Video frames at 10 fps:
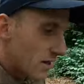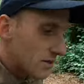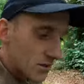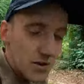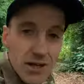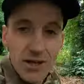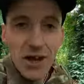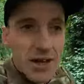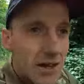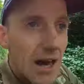So let's
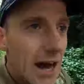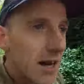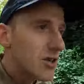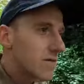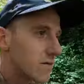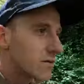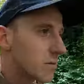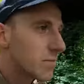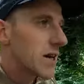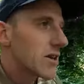get into the action, folks.
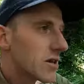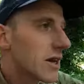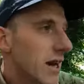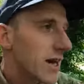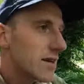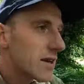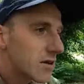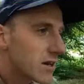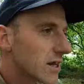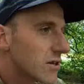We're basically heading
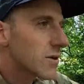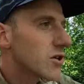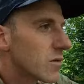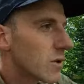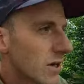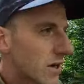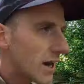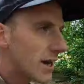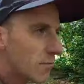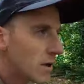down this, which at one
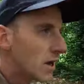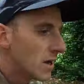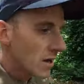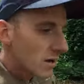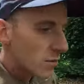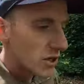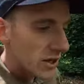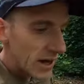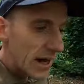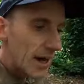time was
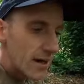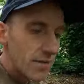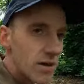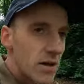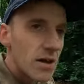a drive